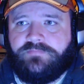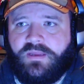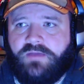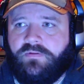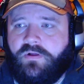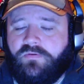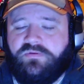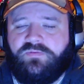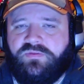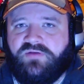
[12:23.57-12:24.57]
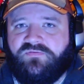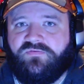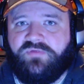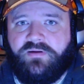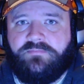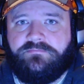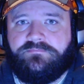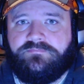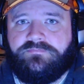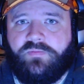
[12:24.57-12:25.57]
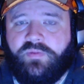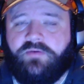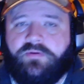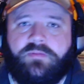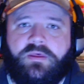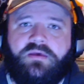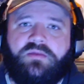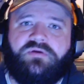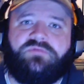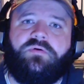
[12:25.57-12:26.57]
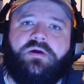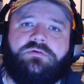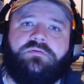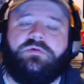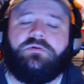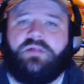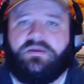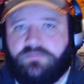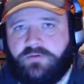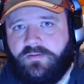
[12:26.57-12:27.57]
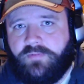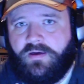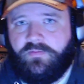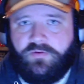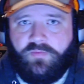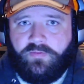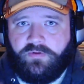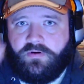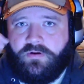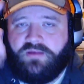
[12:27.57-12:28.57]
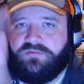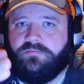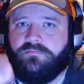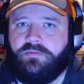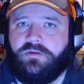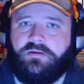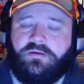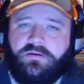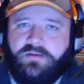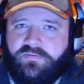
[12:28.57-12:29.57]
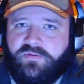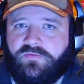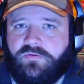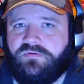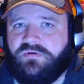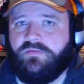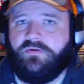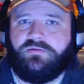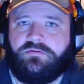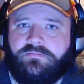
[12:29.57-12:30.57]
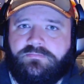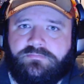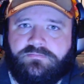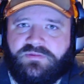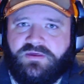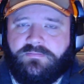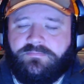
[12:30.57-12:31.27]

And I will always be thankful for that. But anyway, thanks for watching. Be sure to like, subscribe, and comment. Remember, you're awesome. Never let the world tell you otherwise. See you.